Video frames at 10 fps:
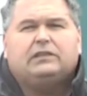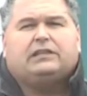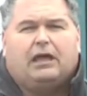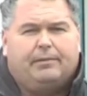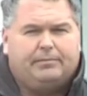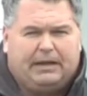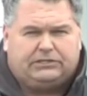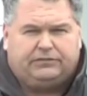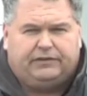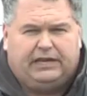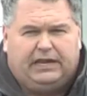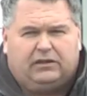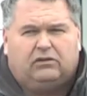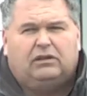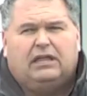Tell me about your
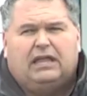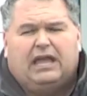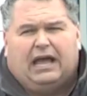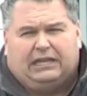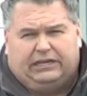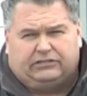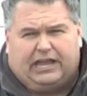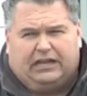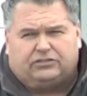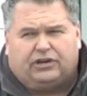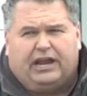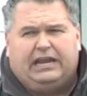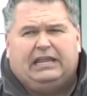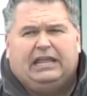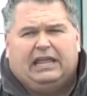vehicle. Here's how I'll
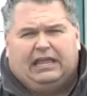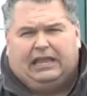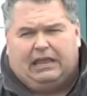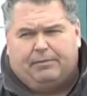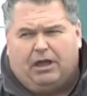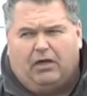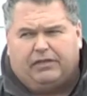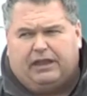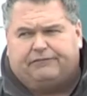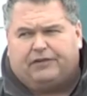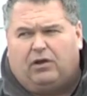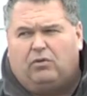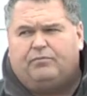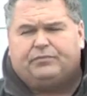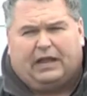trade. He gave me all the
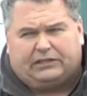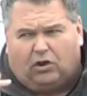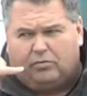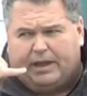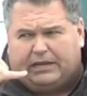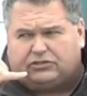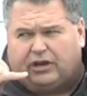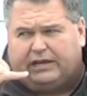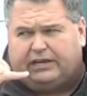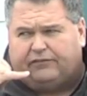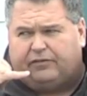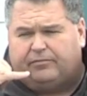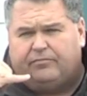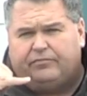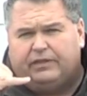info. I told him how to trade different.
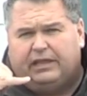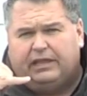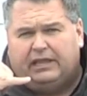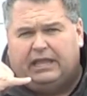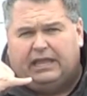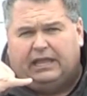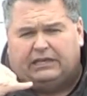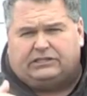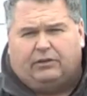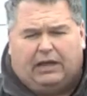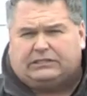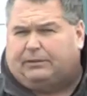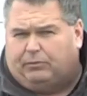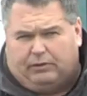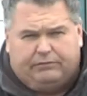He said, no, I said,
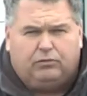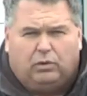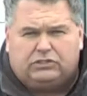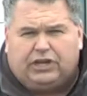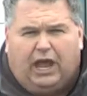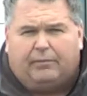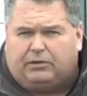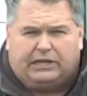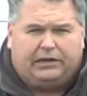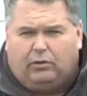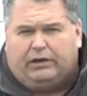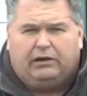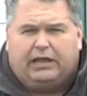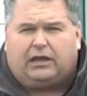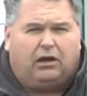I'm going to give you shot, because I know
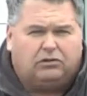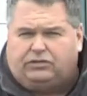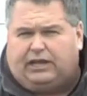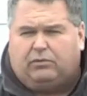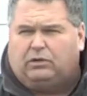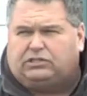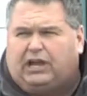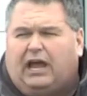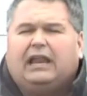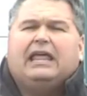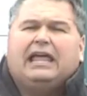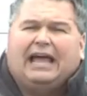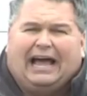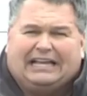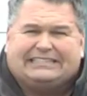internet callers, you got one shot.
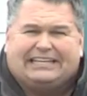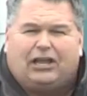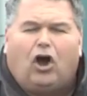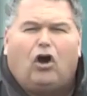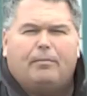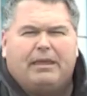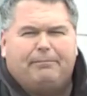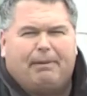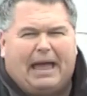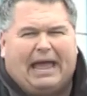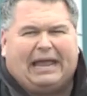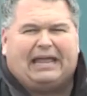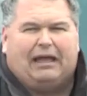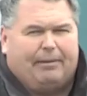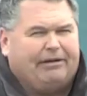I said, call me back
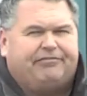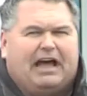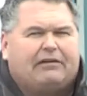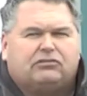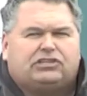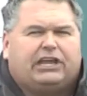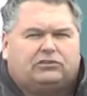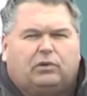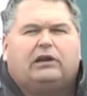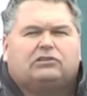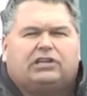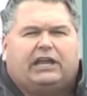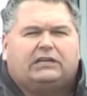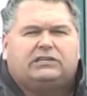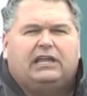about 5 or 6. We're here till
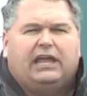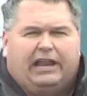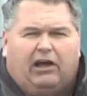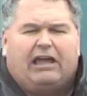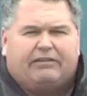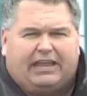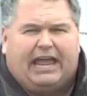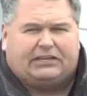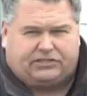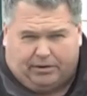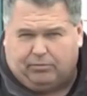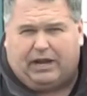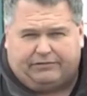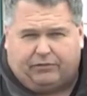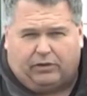6, and I'll have it gassed up and
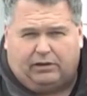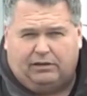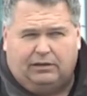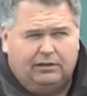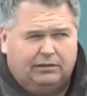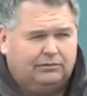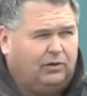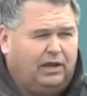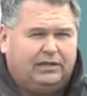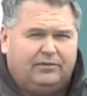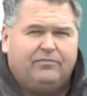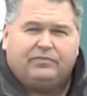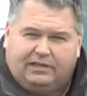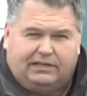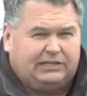ready for you. What?
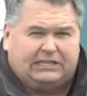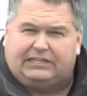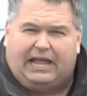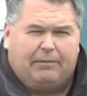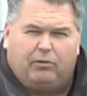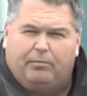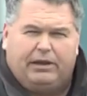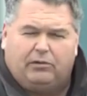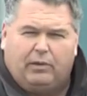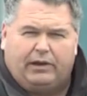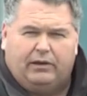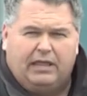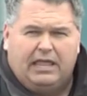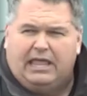Because I said, I'm going to be your winner.